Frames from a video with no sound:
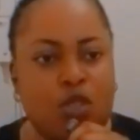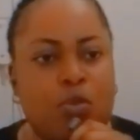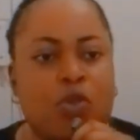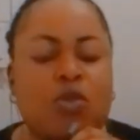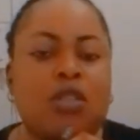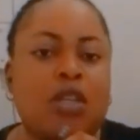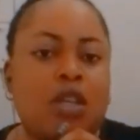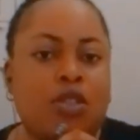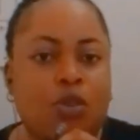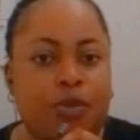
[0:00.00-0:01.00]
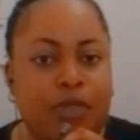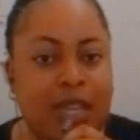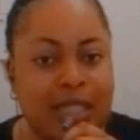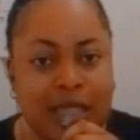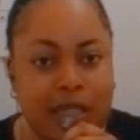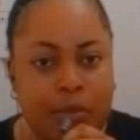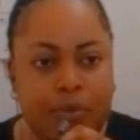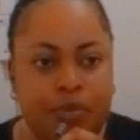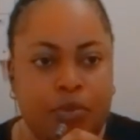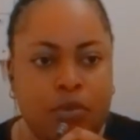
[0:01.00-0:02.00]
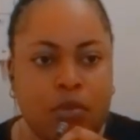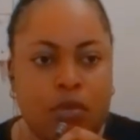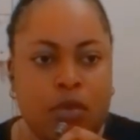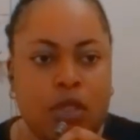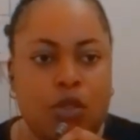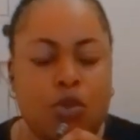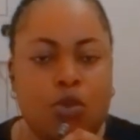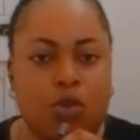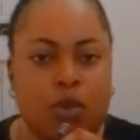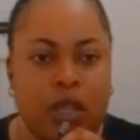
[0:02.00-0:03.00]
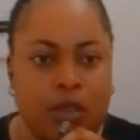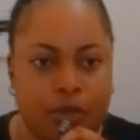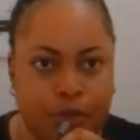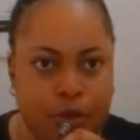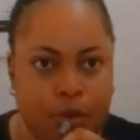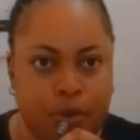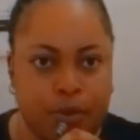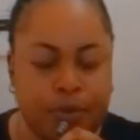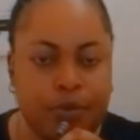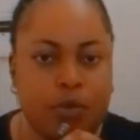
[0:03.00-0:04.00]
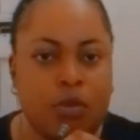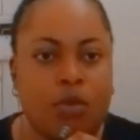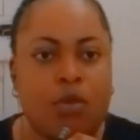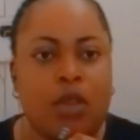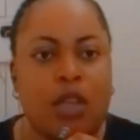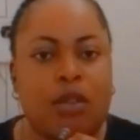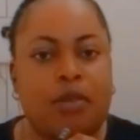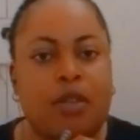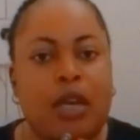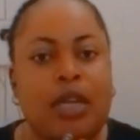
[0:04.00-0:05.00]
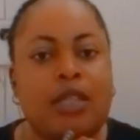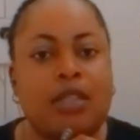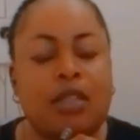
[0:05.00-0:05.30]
between the age of 13 to 34. And